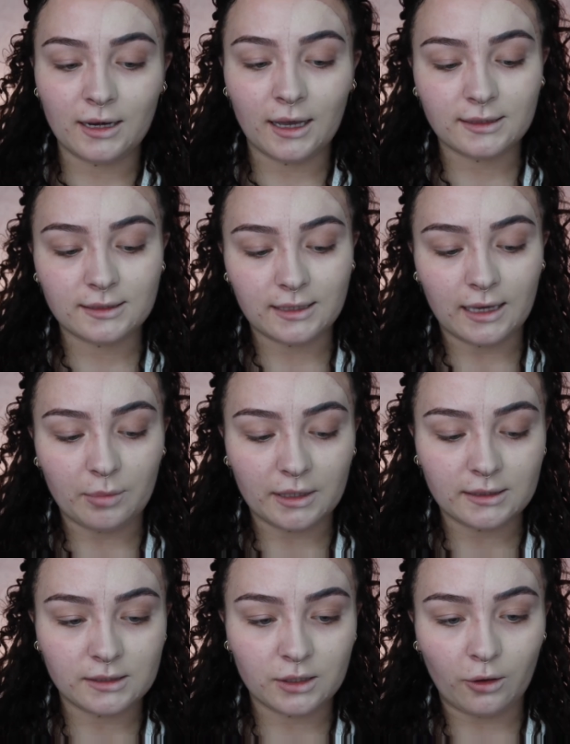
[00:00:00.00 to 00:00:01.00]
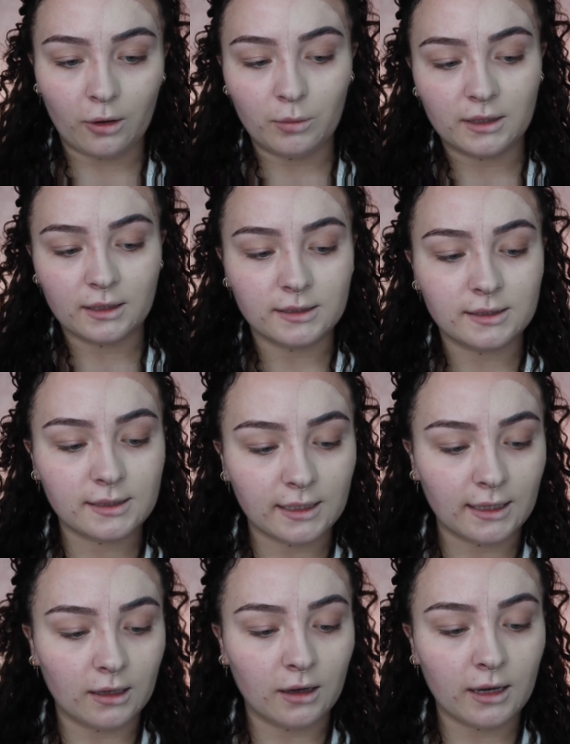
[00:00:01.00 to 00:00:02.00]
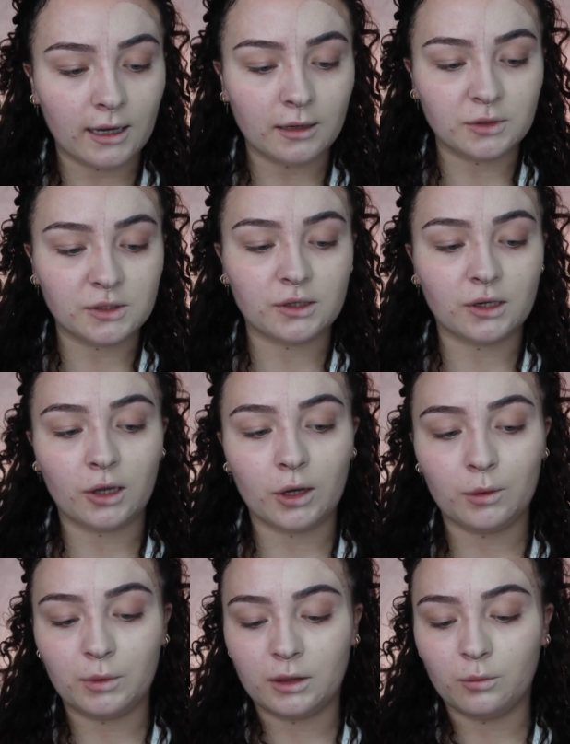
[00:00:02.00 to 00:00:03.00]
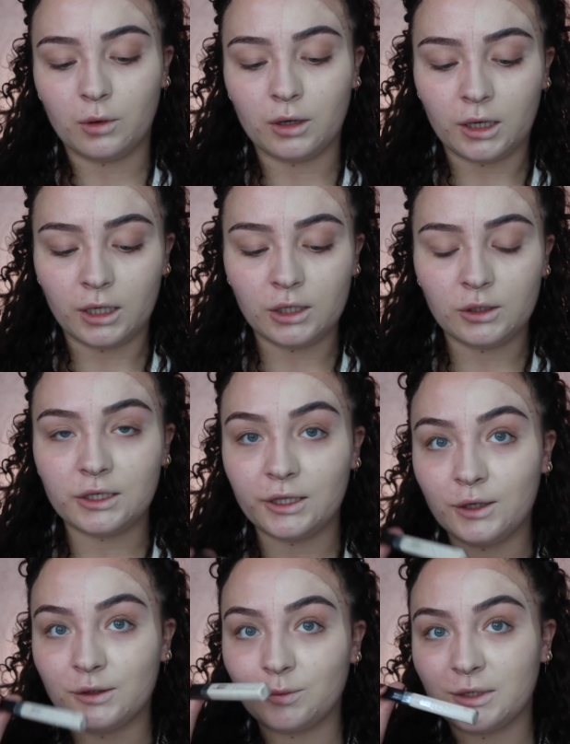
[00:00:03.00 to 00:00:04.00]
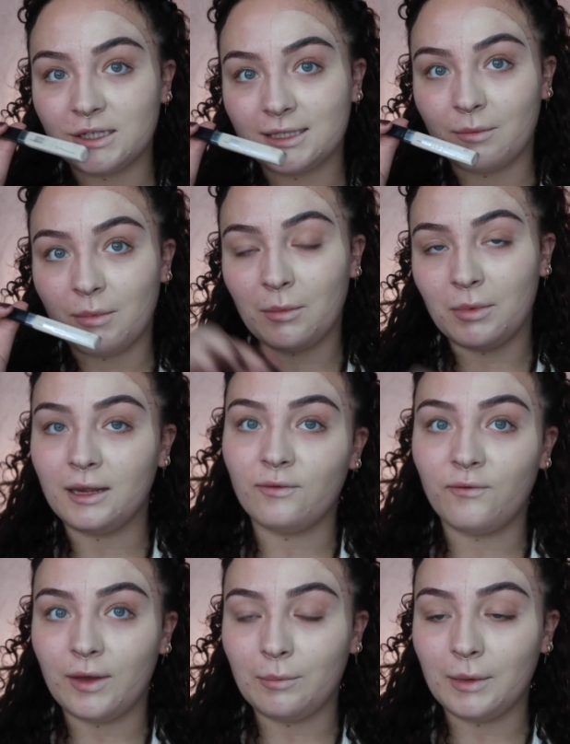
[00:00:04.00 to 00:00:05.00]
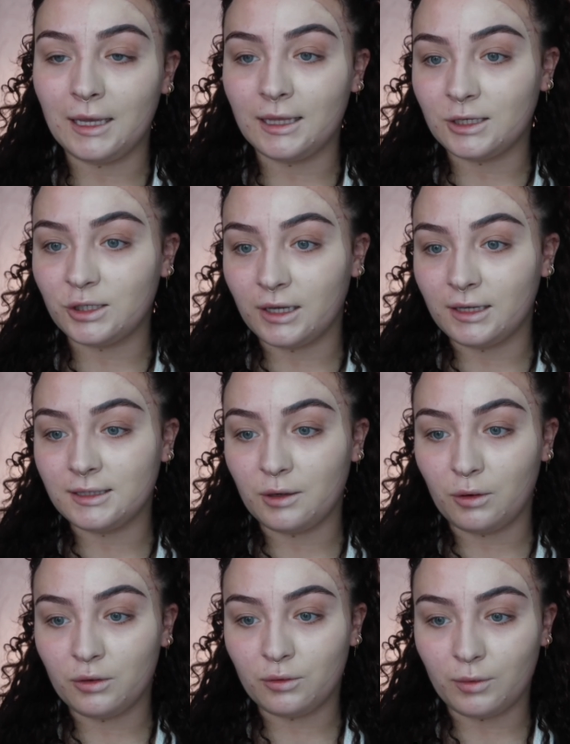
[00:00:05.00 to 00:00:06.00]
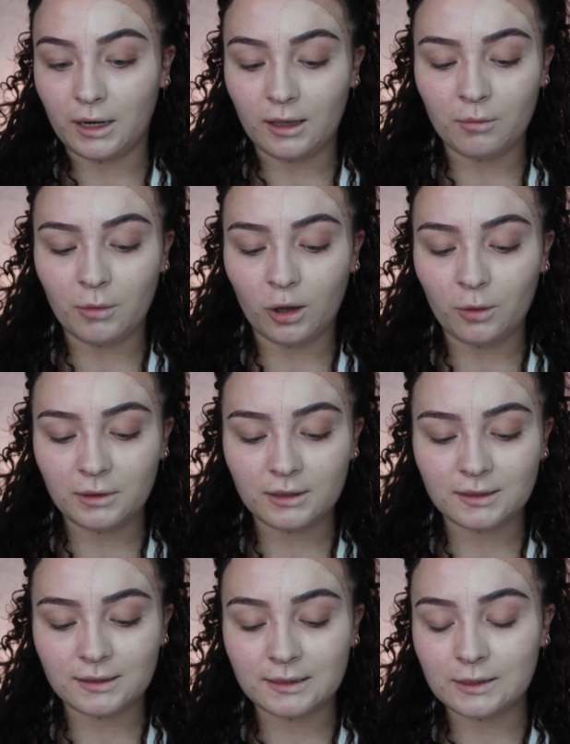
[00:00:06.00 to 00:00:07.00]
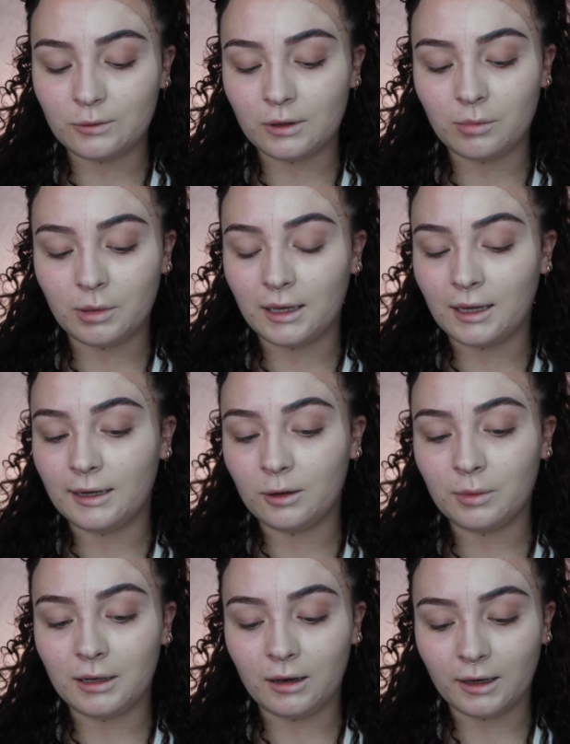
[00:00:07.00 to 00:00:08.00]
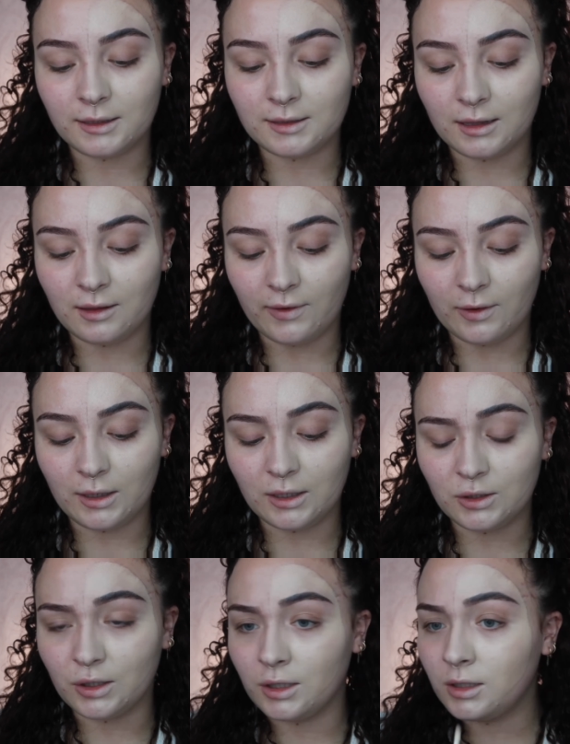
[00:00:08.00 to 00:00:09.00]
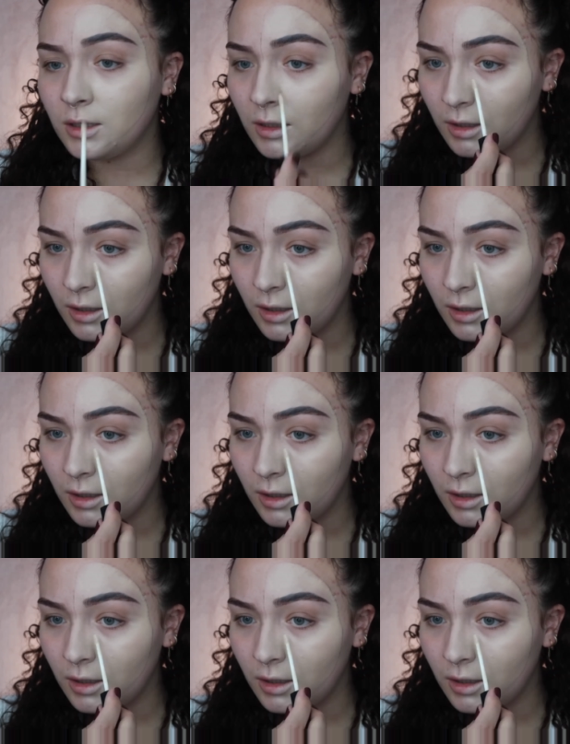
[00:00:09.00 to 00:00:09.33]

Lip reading: next step is to go in with concealer, and I'm just going to go in with the one I usually use, which is the Maybelline Fit Me in the shade 03. I'm hoping this is still going to be a little bit lighter than the foundation,